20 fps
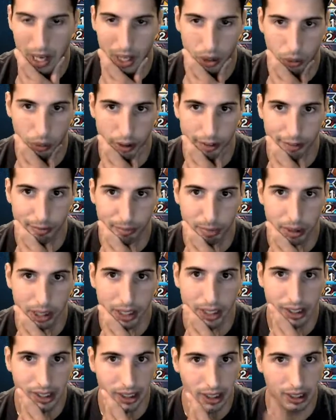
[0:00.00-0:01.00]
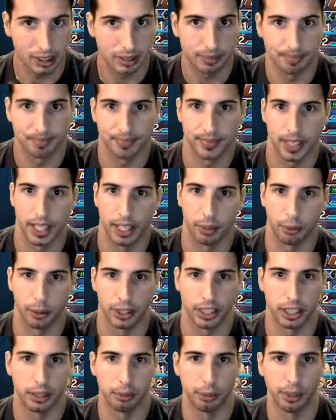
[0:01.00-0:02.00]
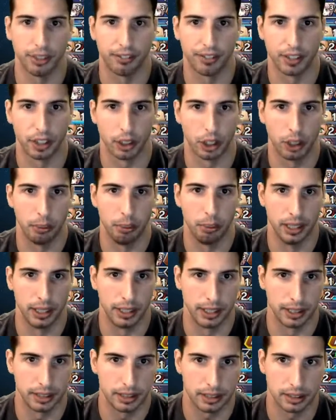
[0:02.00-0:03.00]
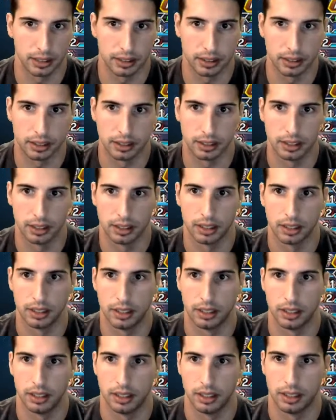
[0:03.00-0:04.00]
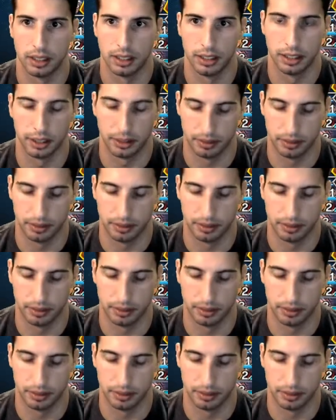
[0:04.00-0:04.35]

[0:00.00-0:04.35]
Wave Plus, And we're going to refill our abilities here.